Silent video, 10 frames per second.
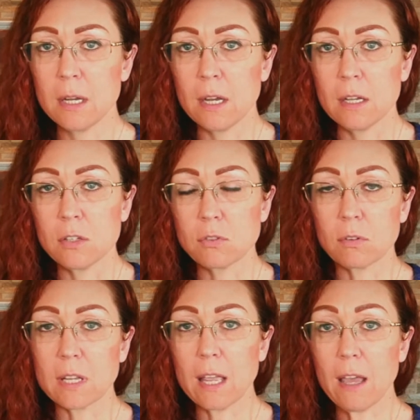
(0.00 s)

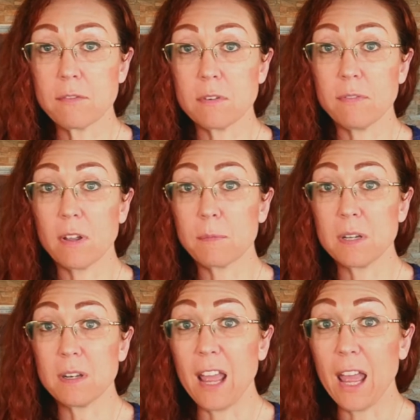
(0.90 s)
Certainly have developed
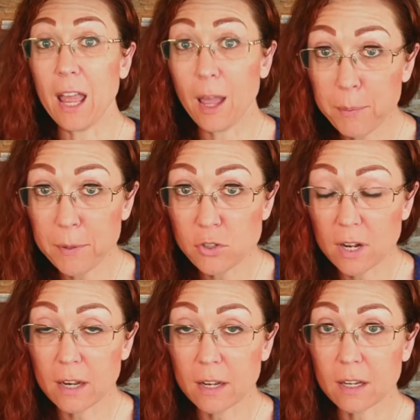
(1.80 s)
an
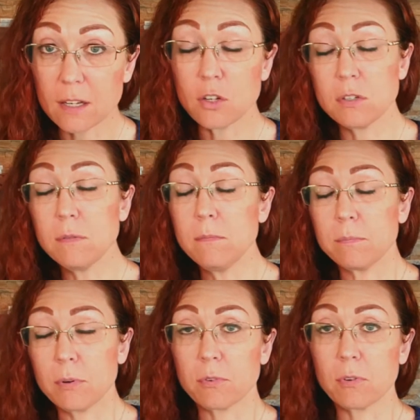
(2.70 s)
epigenetic condition
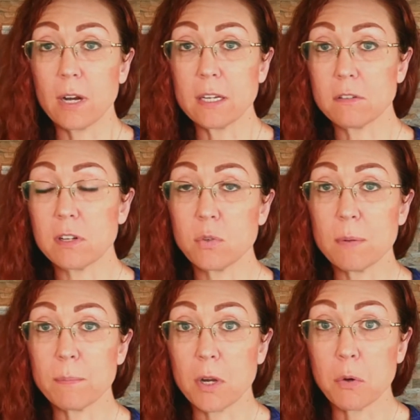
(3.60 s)
before I started doing
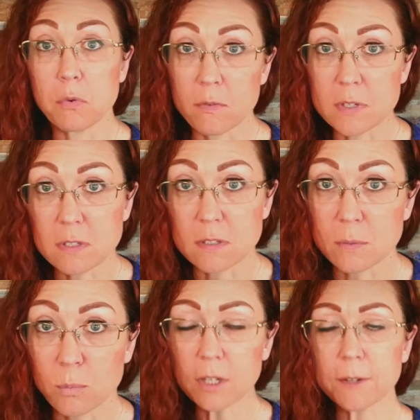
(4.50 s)
my own nervous system
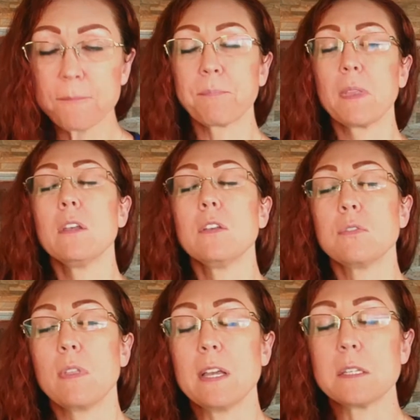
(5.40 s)
work. So
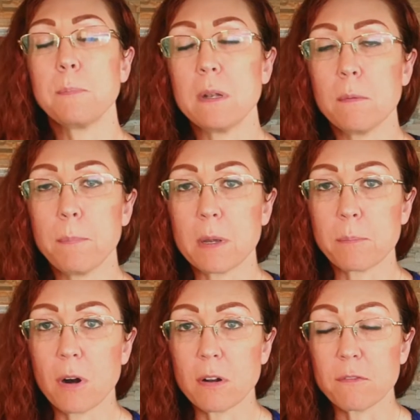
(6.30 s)
that's been a big
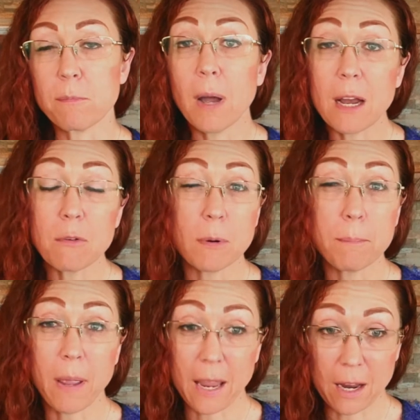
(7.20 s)
part of my
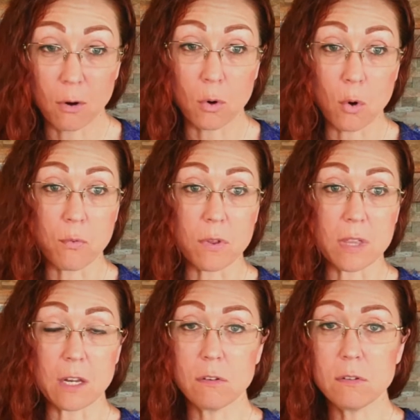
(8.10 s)
repair over the
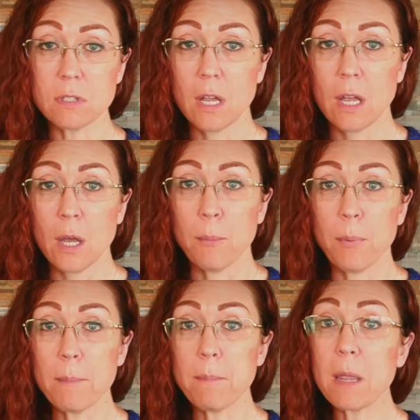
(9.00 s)
years.
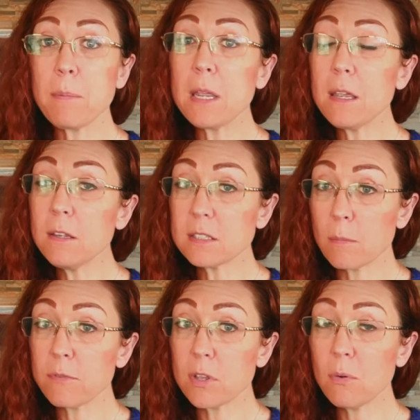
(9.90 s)
But maybe some
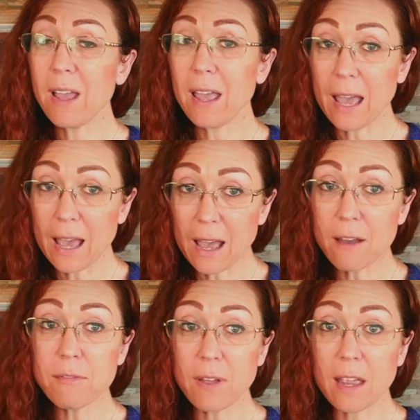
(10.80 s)
of you
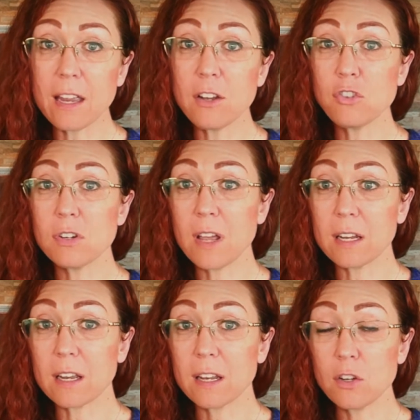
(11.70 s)
have a genetic
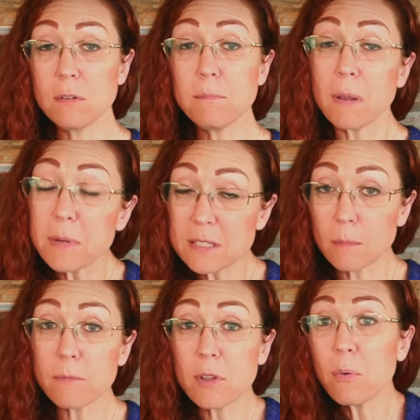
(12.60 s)
condition. Maybe some
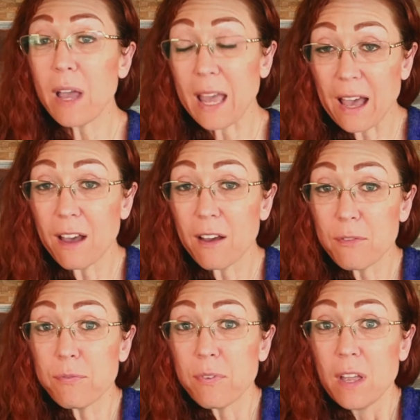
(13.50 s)
of you have
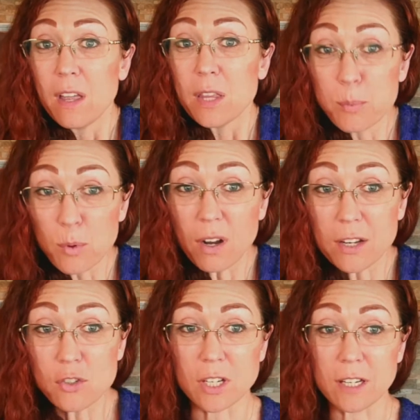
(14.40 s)
the BRCA
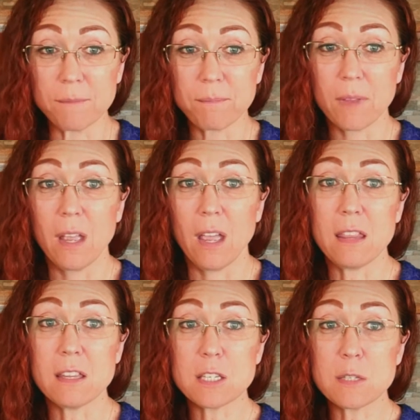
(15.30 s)
gene, and
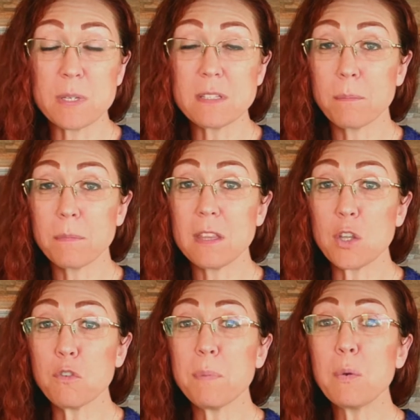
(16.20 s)
this has been something that
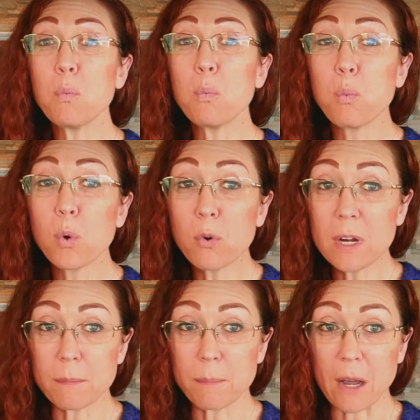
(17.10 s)
you've been
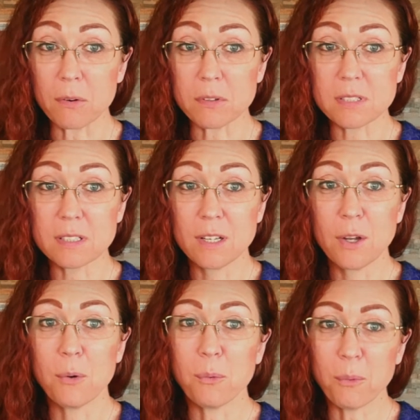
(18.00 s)
worried about.
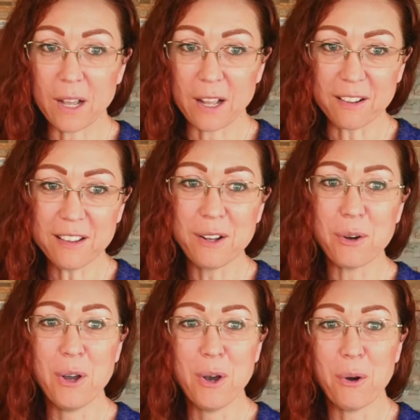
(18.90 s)
Well,
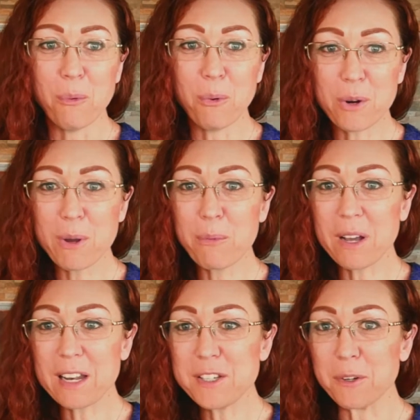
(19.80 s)
what do we want
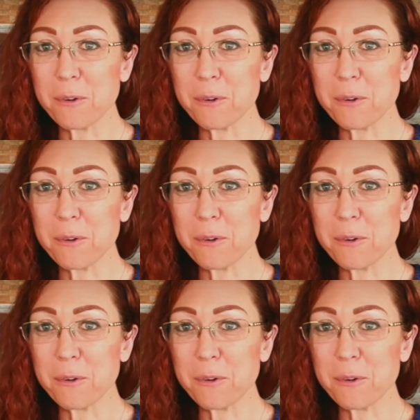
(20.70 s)
to do?